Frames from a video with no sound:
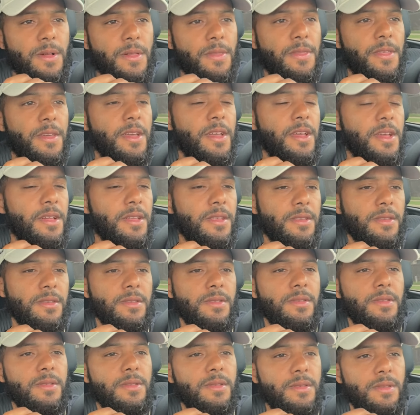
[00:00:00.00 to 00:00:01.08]

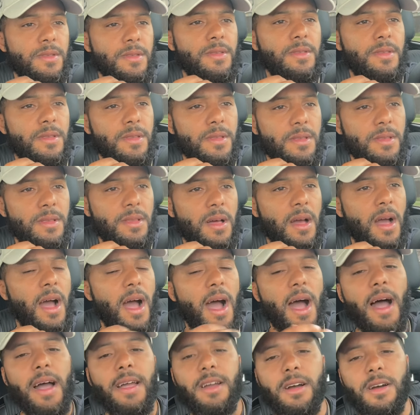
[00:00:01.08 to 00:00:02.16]
then
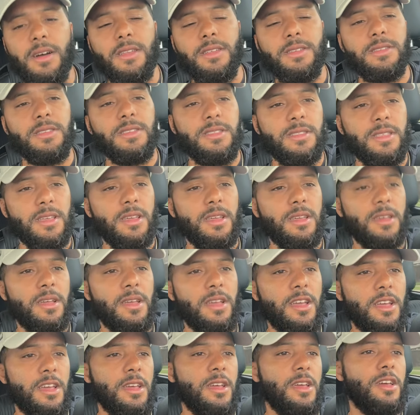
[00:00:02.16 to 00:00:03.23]
I honestly
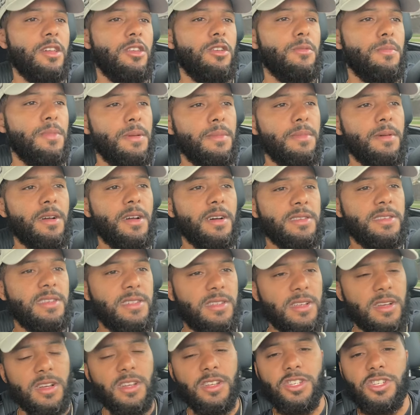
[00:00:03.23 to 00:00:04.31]
think it'll be because he
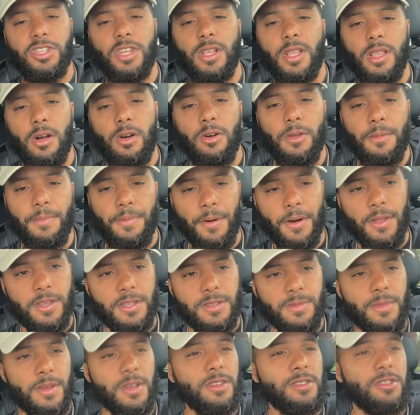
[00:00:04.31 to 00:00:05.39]
took a shitload of
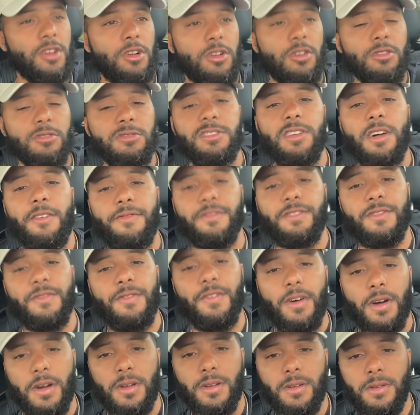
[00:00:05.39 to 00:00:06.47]
punishment, because Errol tough as
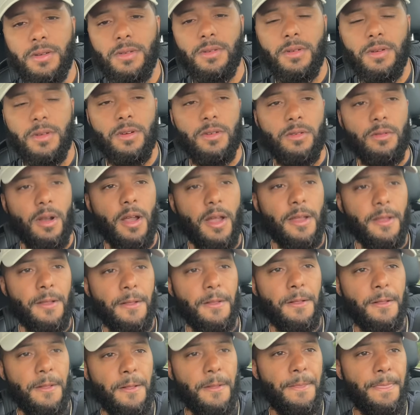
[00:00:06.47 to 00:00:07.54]
fuck, right?
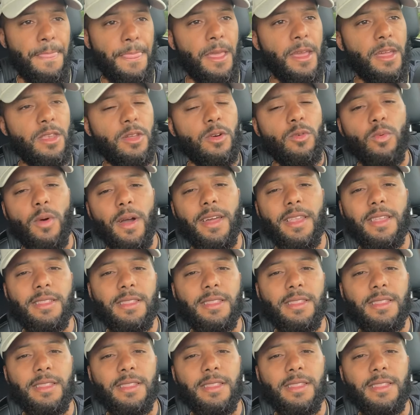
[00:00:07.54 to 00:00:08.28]
And the way